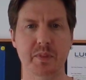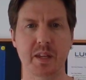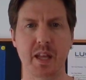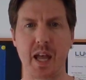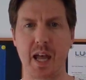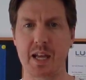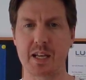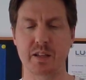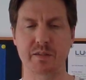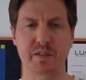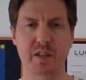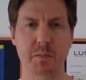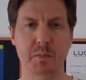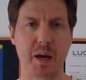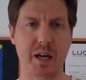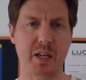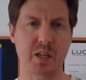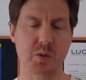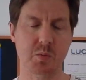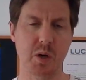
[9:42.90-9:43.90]
Any
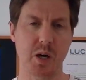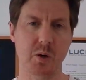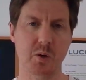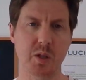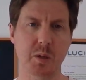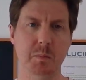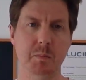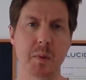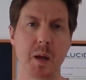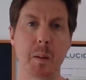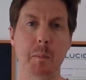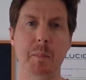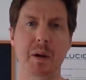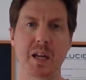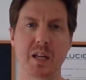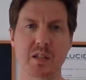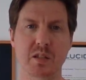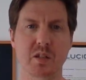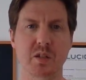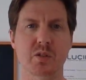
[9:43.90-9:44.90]
feedback is welcome.
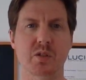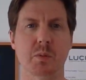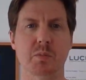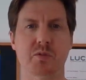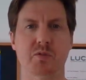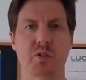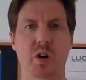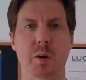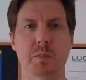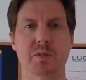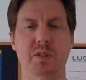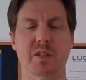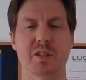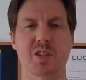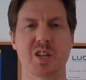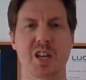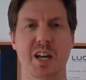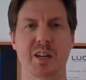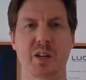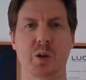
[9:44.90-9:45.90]
Please do subscribe to the
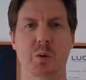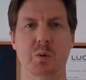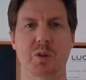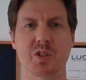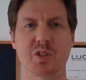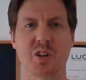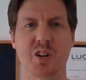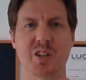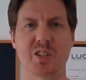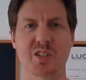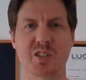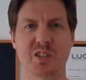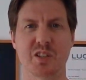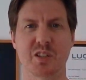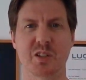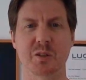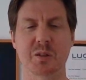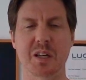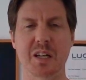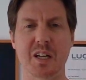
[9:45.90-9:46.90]
channel. We're trying
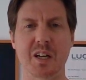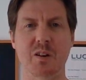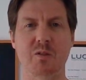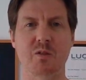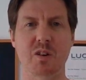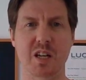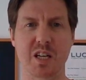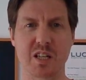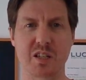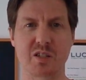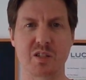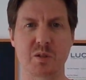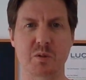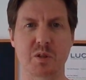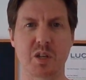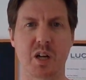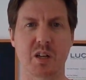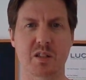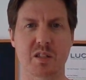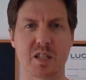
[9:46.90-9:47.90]
to release new
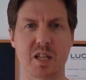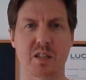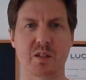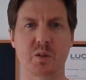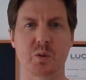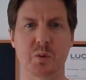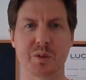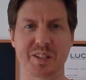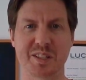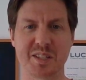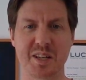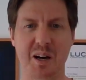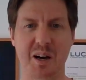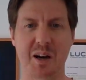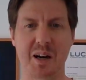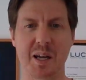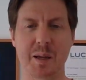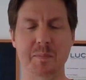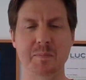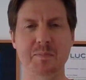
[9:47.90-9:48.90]
content all the
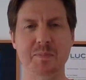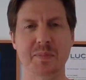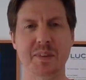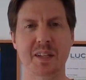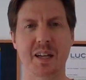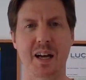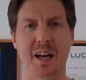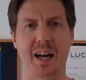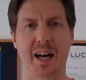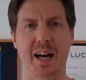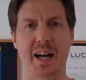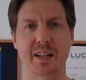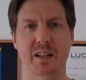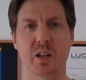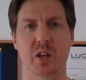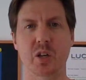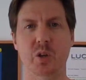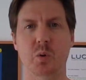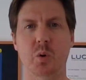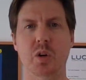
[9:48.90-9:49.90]
time. And
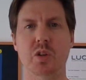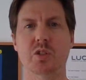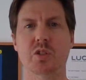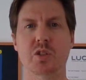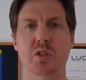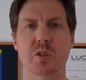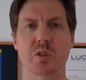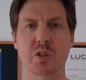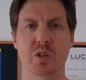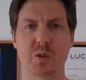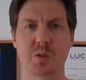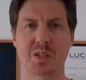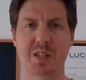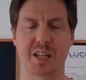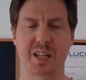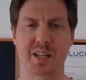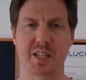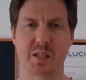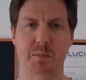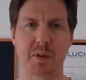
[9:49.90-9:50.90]
likewise, do use the
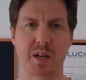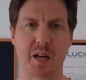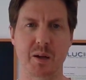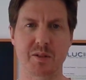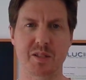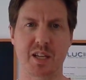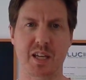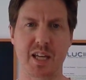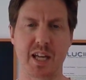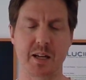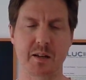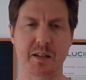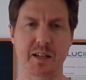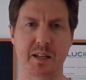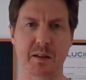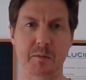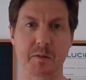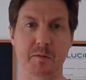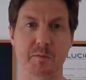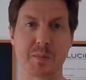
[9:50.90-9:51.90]
links below to connect
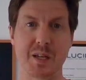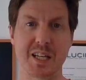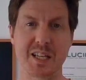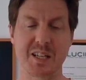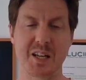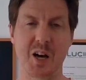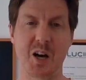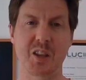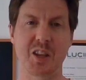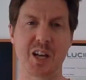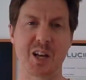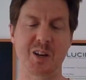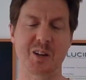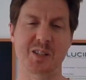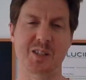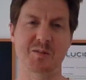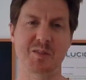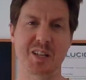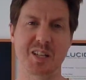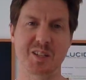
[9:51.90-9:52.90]
with me on the
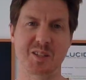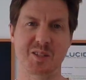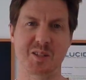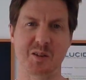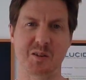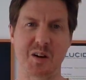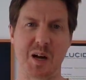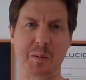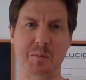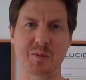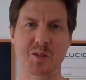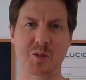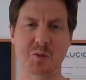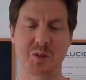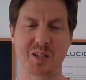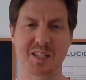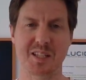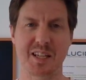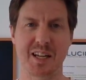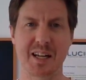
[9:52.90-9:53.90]
likes of Instagram,
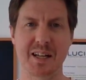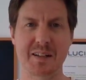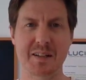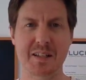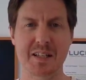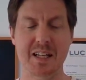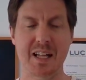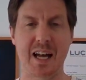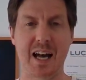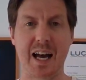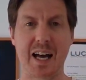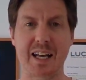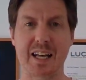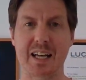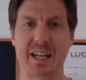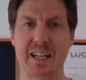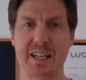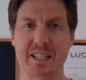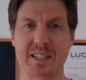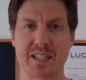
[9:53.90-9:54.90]
Twitter, and
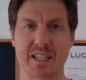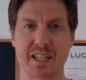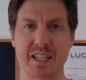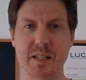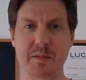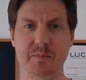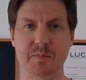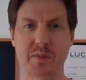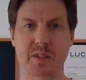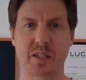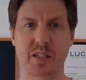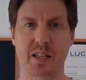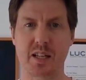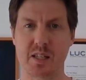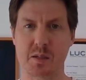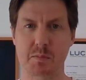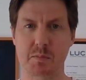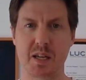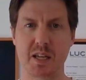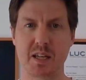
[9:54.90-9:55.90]
LinkedIn. So that's
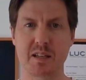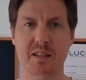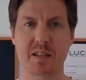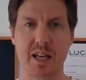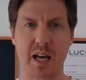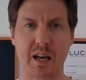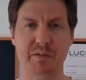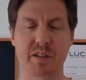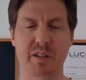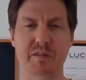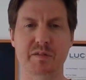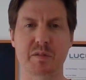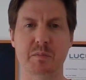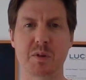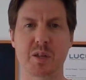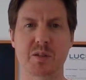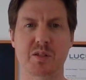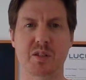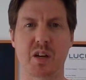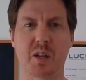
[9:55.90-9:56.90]
me, Gavin from
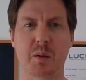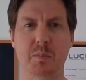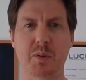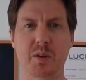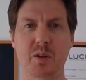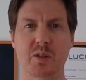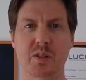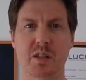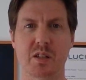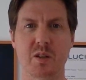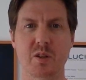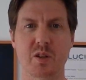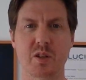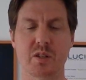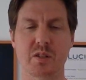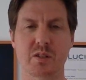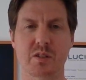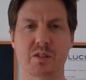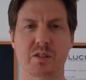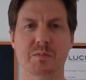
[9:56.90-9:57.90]
Lucid Computer
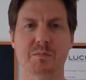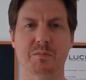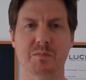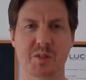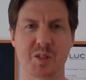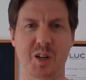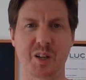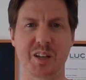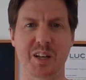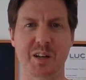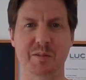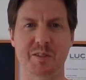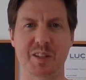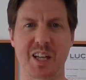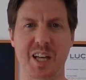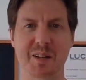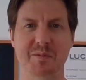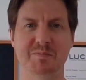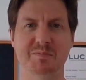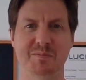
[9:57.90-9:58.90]
Solutions, signing off
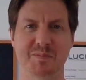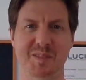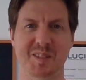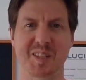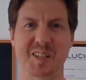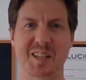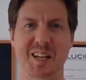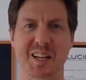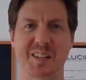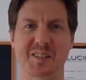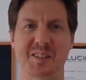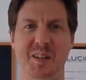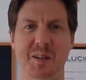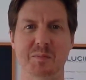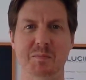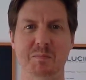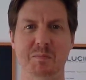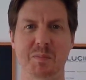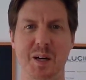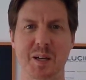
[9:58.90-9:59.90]
again. See you next
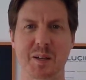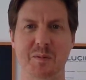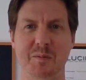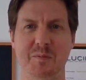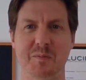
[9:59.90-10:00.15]
time. Bye.